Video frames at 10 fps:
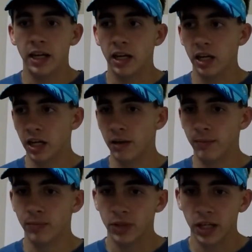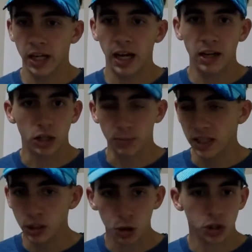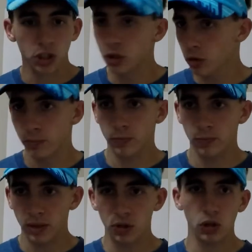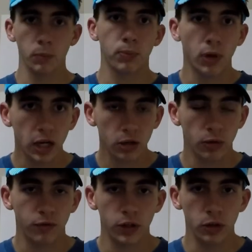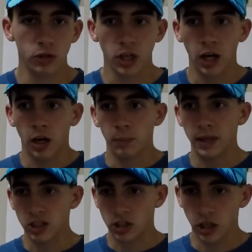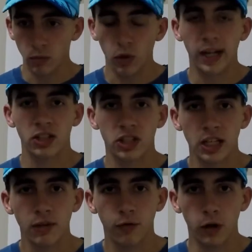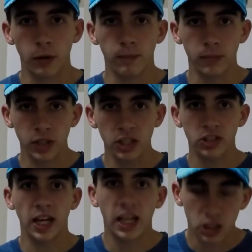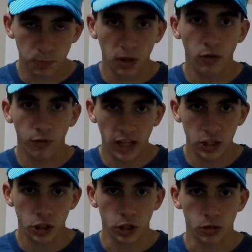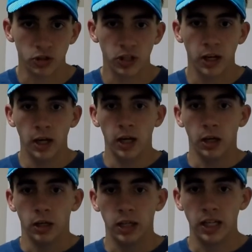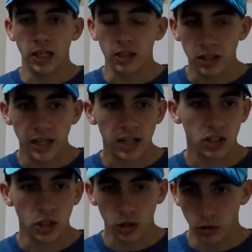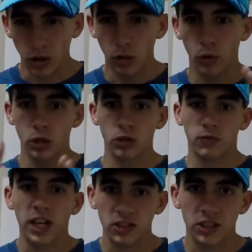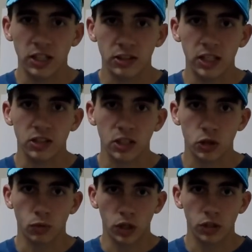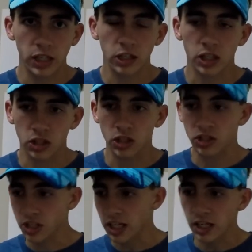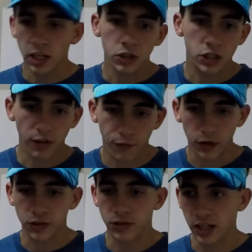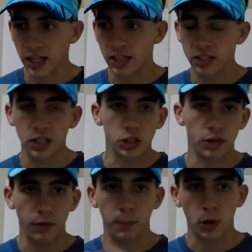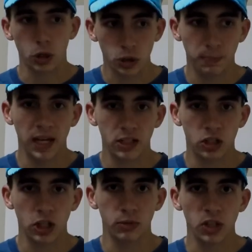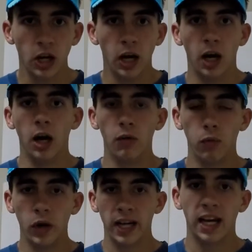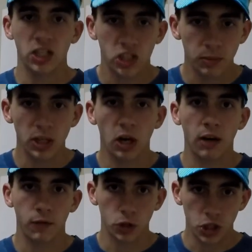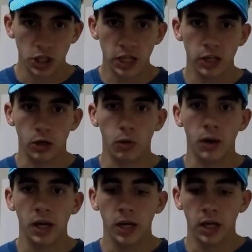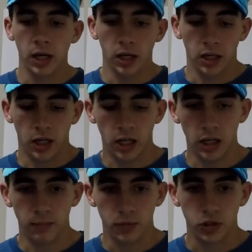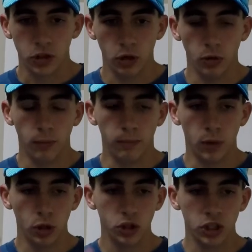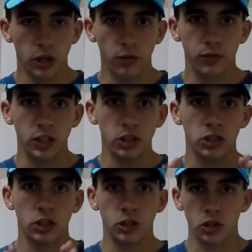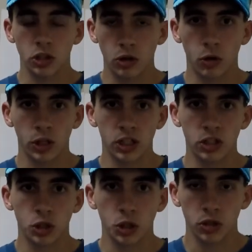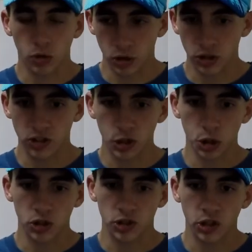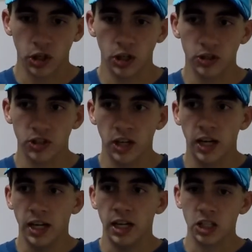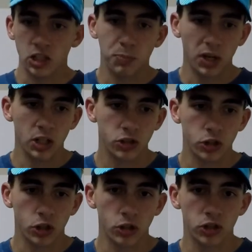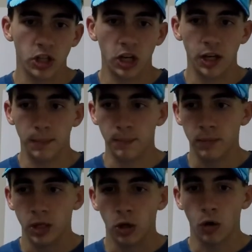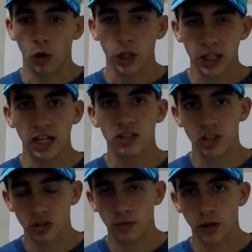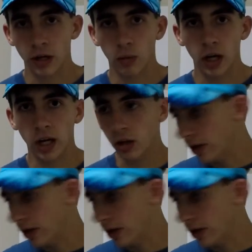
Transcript: that I could be interested in doing product reviews based on what I see from these expo vendors. And that's another one of those fascinating things as a runner, that you get to see different things and different perspectives of what has to be offered to you. So most of these organization stalls and sponsors organize this very well.